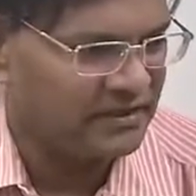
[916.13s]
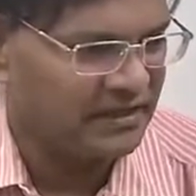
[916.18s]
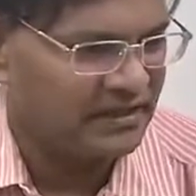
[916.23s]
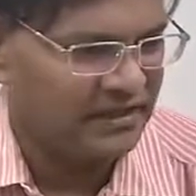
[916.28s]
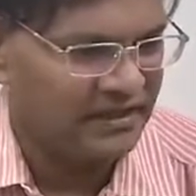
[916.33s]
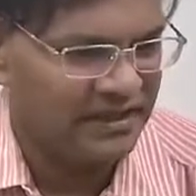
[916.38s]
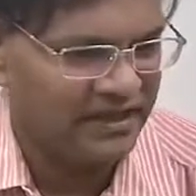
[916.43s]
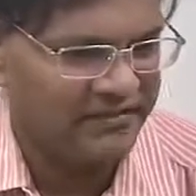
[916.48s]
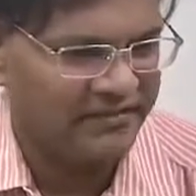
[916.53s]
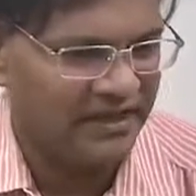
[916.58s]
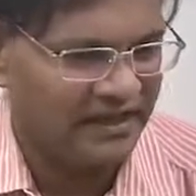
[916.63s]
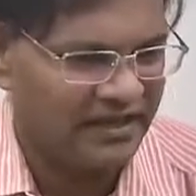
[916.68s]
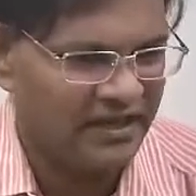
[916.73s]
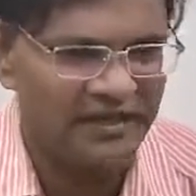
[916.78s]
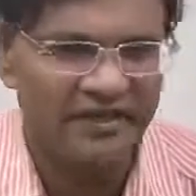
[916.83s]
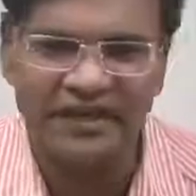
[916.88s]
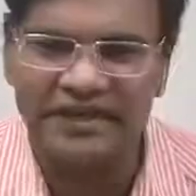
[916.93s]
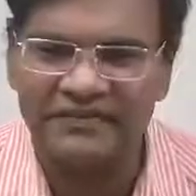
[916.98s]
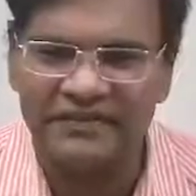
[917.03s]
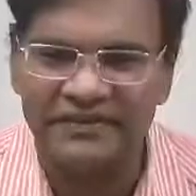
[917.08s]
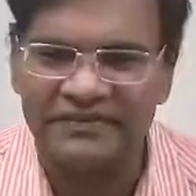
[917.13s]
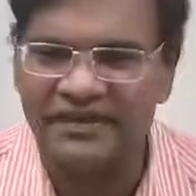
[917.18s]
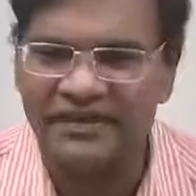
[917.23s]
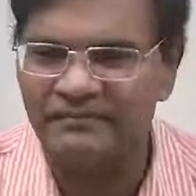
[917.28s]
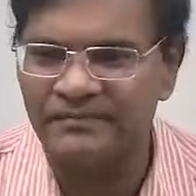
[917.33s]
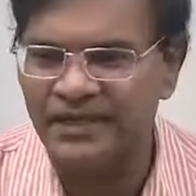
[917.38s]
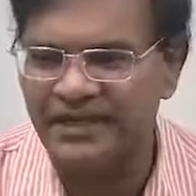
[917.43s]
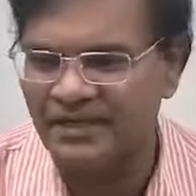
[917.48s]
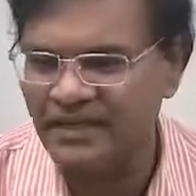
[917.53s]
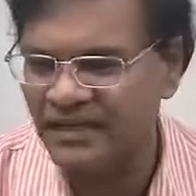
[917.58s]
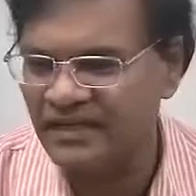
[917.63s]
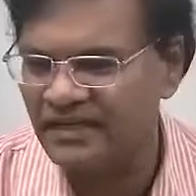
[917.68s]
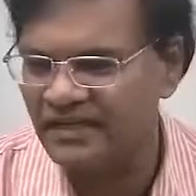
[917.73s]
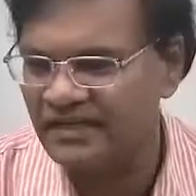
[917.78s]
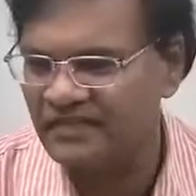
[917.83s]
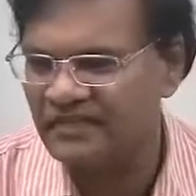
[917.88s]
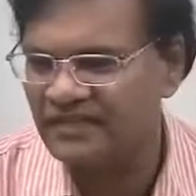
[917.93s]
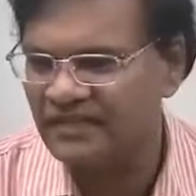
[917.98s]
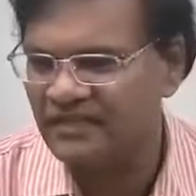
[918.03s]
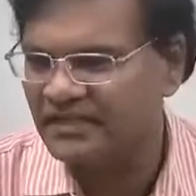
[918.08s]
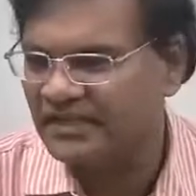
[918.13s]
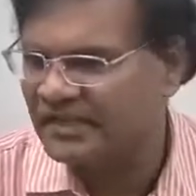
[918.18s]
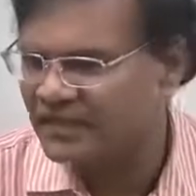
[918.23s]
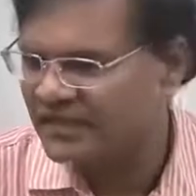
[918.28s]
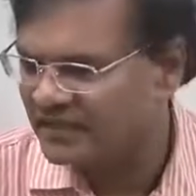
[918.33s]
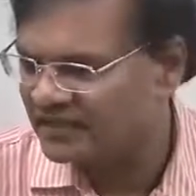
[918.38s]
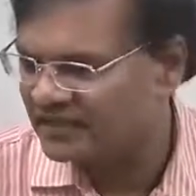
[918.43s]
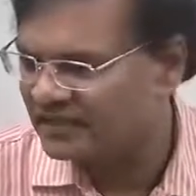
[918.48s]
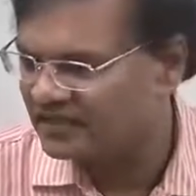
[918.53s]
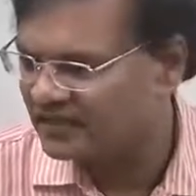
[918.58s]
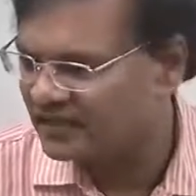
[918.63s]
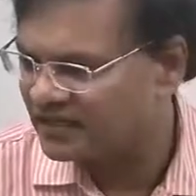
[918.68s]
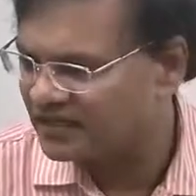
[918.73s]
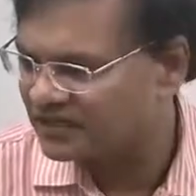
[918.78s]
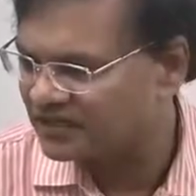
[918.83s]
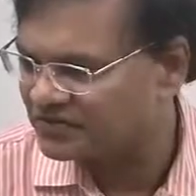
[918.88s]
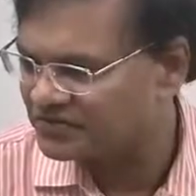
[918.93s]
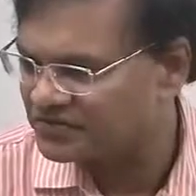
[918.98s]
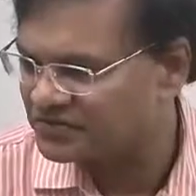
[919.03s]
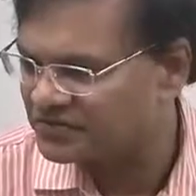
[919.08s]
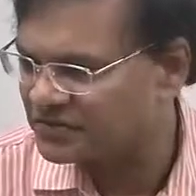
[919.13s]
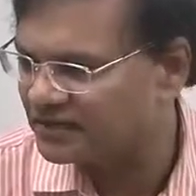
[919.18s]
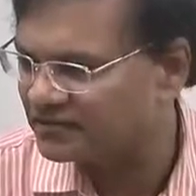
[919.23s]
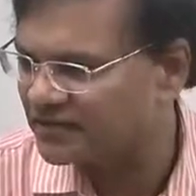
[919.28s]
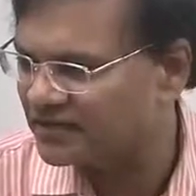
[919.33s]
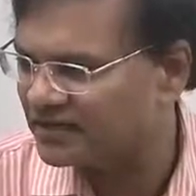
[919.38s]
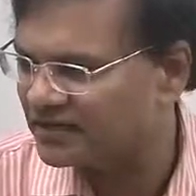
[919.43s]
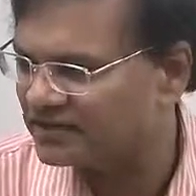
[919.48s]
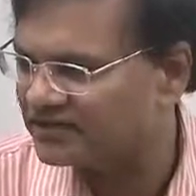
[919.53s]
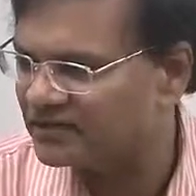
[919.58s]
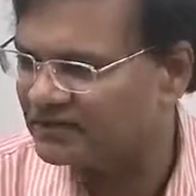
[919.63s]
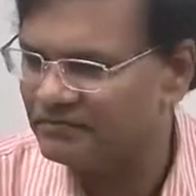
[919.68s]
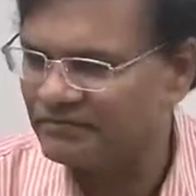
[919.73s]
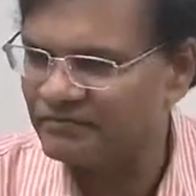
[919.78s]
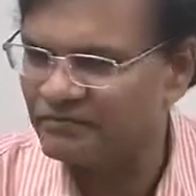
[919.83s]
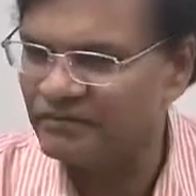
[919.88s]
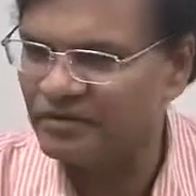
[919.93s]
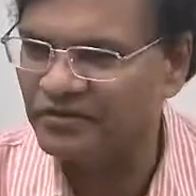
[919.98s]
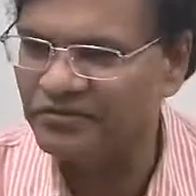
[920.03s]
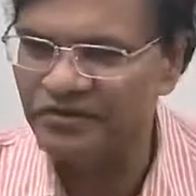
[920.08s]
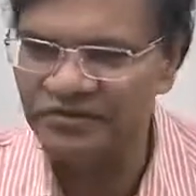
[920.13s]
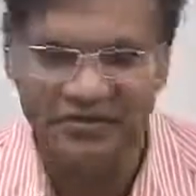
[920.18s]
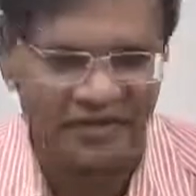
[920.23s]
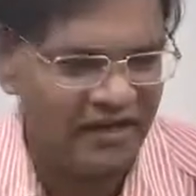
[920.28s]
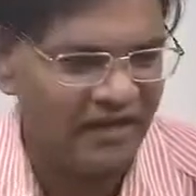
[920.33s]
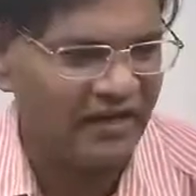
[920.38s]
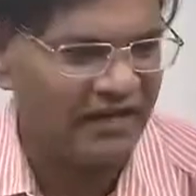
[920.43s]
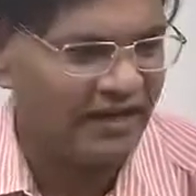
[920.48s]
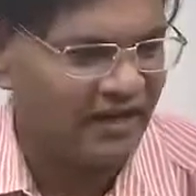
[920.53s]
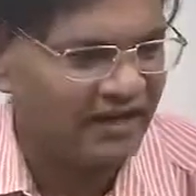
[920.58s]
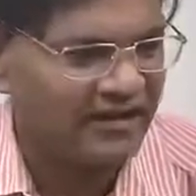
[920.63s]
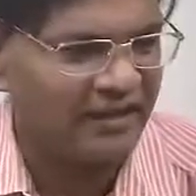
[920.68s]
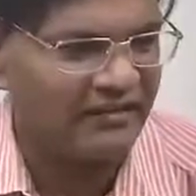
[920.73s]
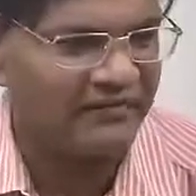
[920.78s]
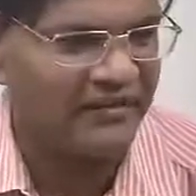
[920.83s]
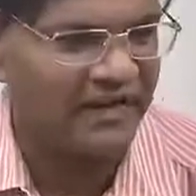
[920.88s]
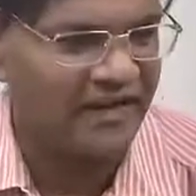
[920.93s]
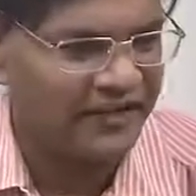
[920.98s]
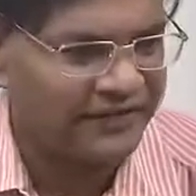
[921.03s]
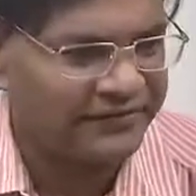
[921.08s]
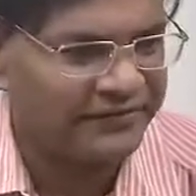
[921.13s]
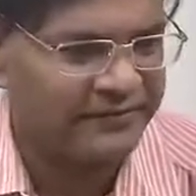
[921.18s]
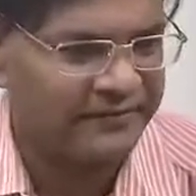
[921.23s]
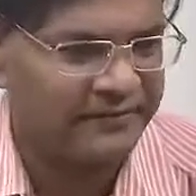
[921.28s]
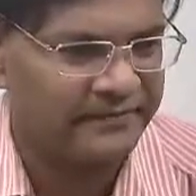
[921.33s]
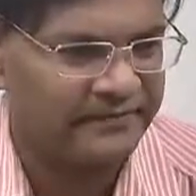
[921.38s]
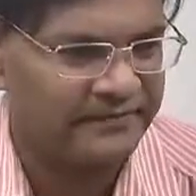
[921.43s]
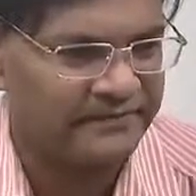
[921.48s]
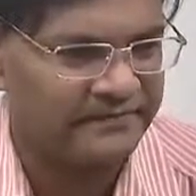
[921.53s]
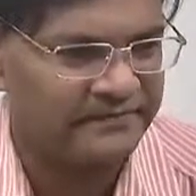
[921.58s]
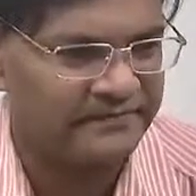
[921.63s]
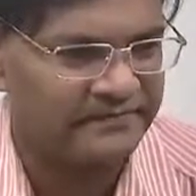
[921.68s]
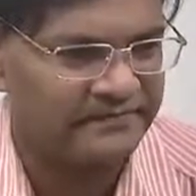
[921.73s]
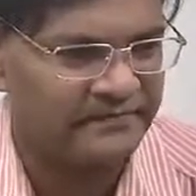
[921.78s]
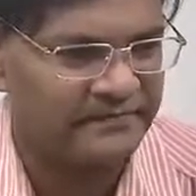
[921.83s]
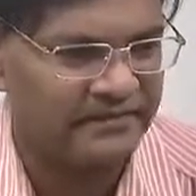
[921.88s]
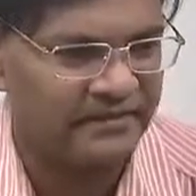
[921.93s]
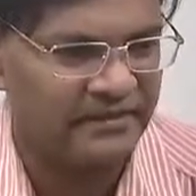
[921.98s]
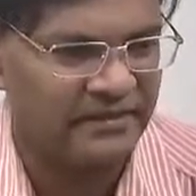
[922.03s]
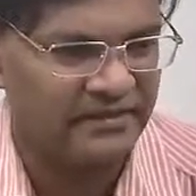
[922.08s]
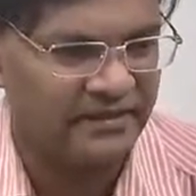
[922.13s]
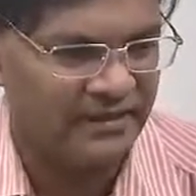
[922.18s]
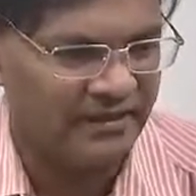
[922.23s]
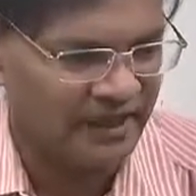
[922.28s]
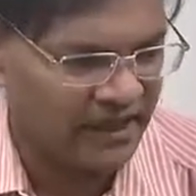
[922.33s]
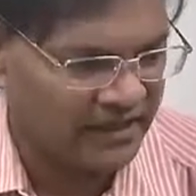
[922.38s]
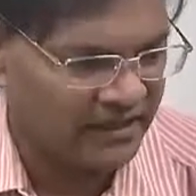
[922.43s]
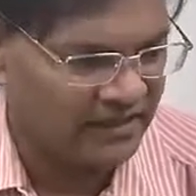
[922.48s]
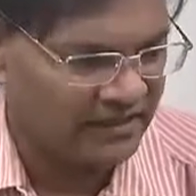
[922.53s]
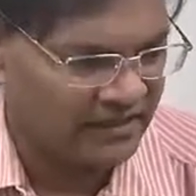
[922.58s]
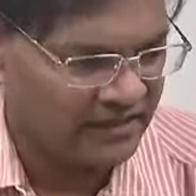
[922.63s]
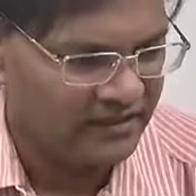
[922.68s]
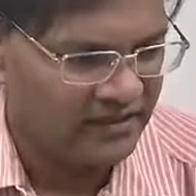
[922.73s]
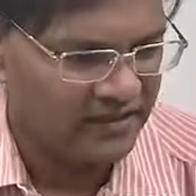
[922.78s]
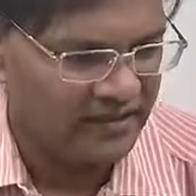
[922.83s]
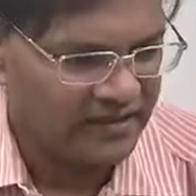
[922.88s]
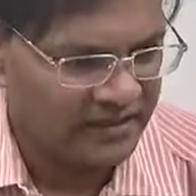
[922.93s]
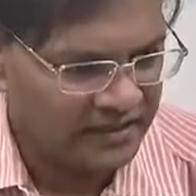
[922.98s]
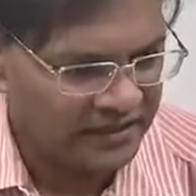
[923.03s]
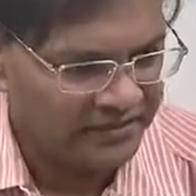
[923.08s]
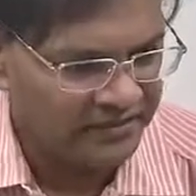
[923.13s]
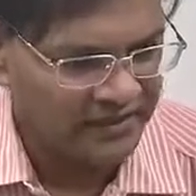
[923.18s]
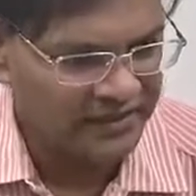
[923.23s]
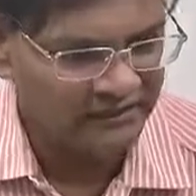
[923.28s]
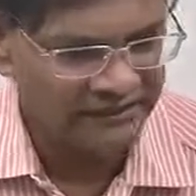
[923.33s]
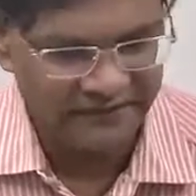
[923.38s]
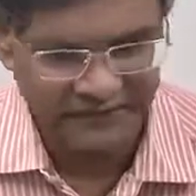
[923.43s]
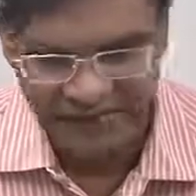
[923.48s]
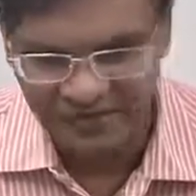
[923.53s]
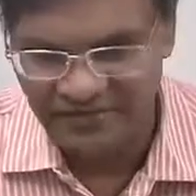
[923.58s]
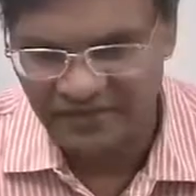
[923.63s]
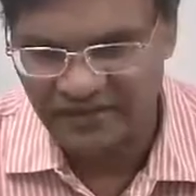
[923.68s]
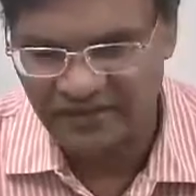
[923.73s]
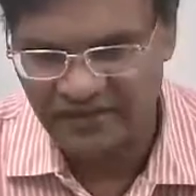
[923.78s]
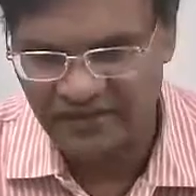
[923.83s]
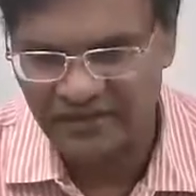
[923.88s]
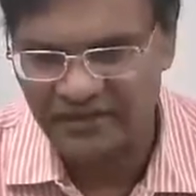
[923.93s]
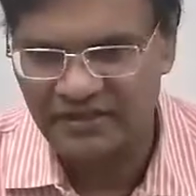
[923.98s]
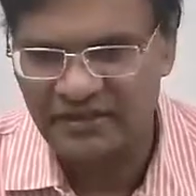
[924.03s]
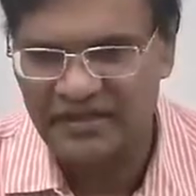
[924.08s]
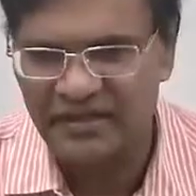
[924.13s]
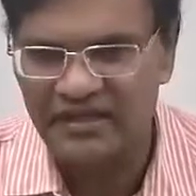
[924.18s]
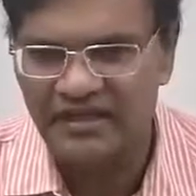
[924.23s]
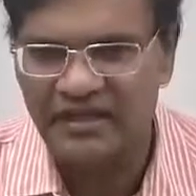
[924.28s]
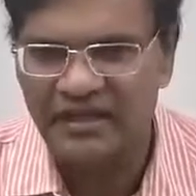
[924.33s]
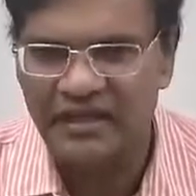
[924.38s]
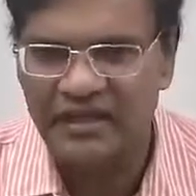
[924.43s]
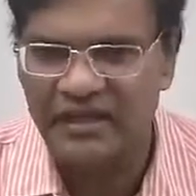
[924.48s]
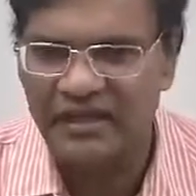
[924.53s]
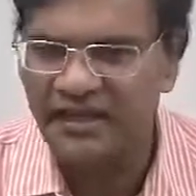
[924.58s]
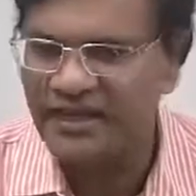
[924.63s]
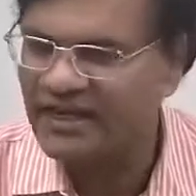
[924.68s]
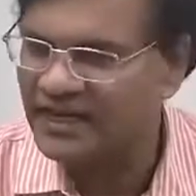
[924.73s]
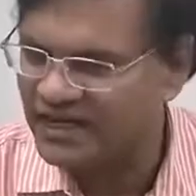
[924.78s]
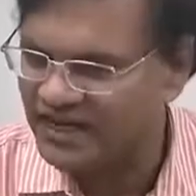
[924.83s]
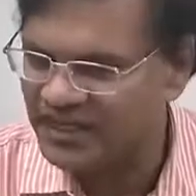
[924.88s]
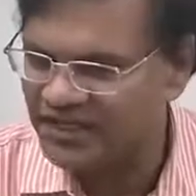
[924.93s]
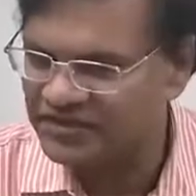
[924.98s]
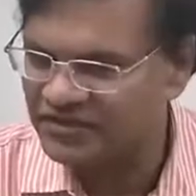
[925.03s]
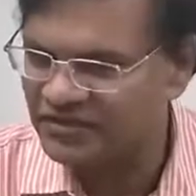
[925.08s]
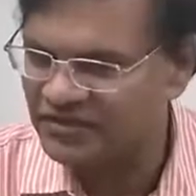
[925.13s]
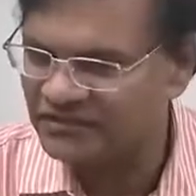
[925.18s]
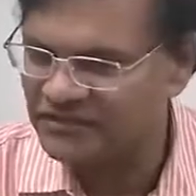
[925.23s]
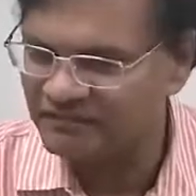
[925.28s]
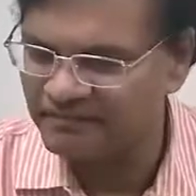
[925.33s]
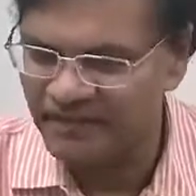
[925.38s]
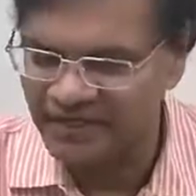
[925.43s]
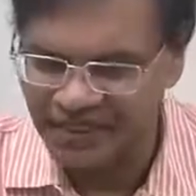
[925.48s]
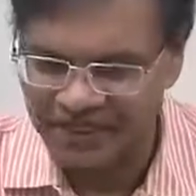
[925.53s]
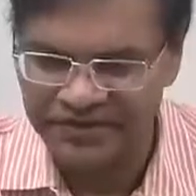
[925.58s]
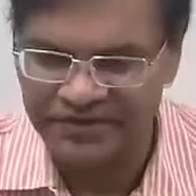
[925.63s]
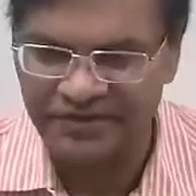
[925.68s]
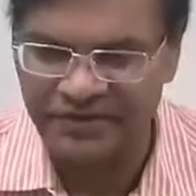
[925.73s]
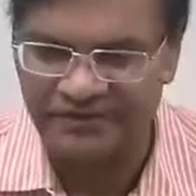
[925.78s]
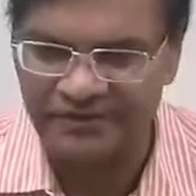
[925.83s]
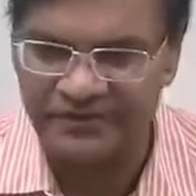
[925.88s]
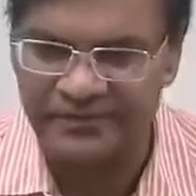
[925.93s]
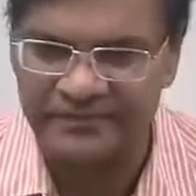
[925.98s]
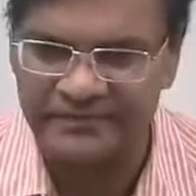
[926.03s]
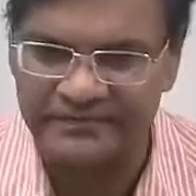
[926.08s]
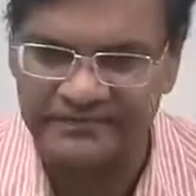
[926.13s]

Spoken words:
They said that it was completely unconstitutional because of procedural ultra-virus. Right? This is the first contention of the petitioners.